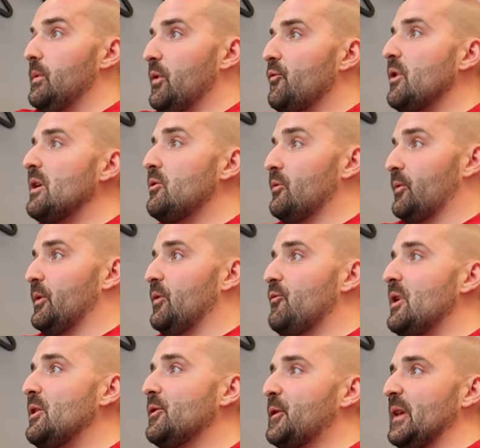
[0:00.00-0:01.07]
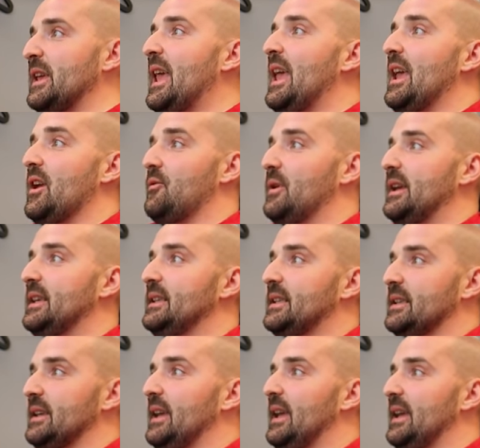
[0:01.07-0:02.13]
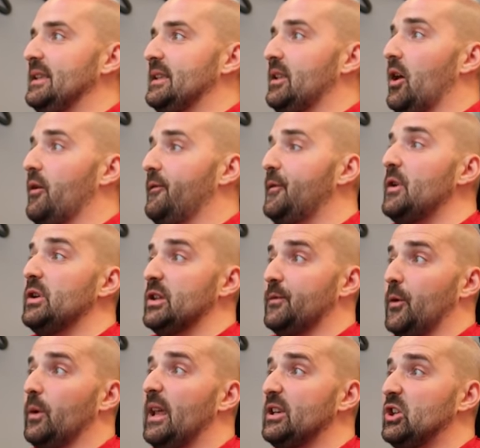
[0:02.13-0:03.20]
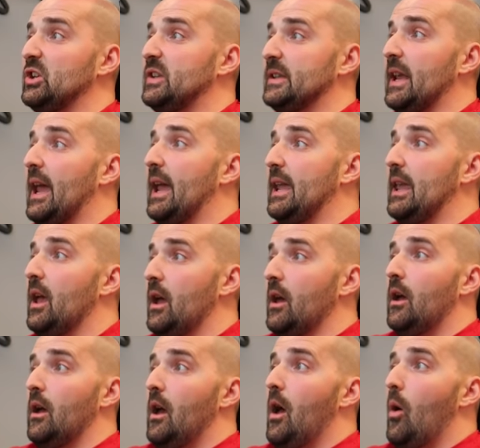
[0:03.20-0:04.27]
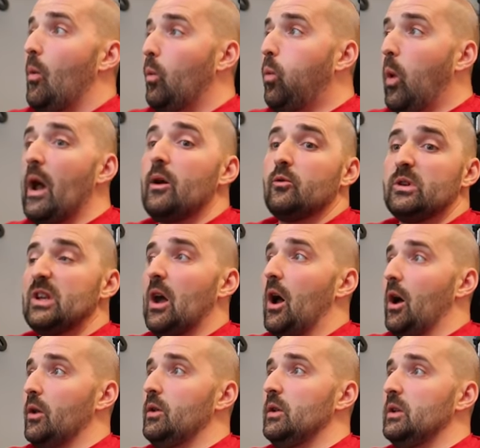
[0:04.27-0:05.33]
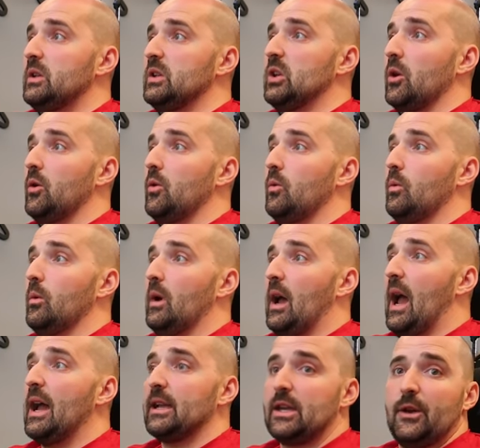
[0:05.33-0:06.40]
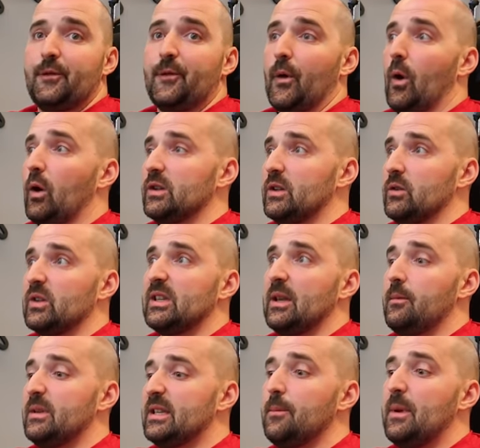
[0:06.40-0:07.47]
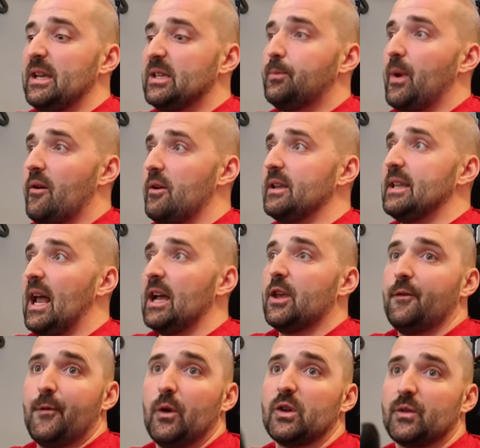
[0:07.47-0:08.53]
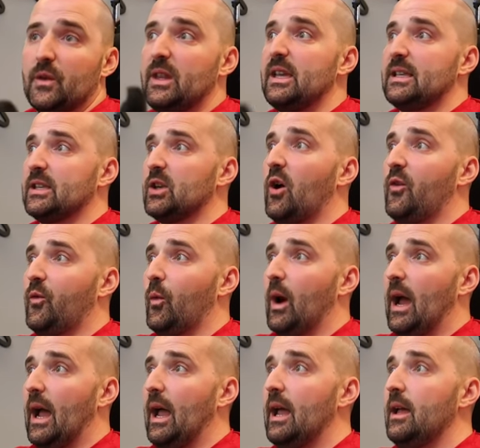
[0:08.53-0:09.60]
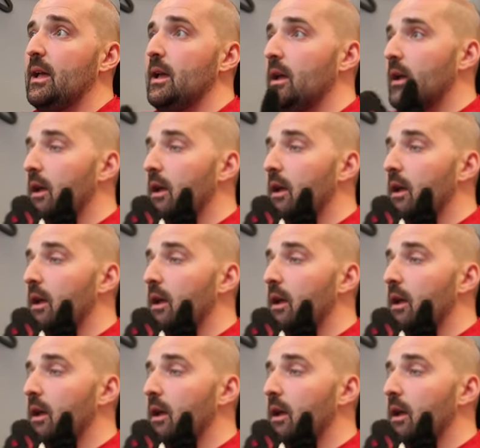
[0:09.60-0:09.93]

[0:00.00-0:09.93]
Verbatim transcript: the real the real thing here is is that first of all let's just say well done to AccuForce or Sim, Experience and AccuForce for this software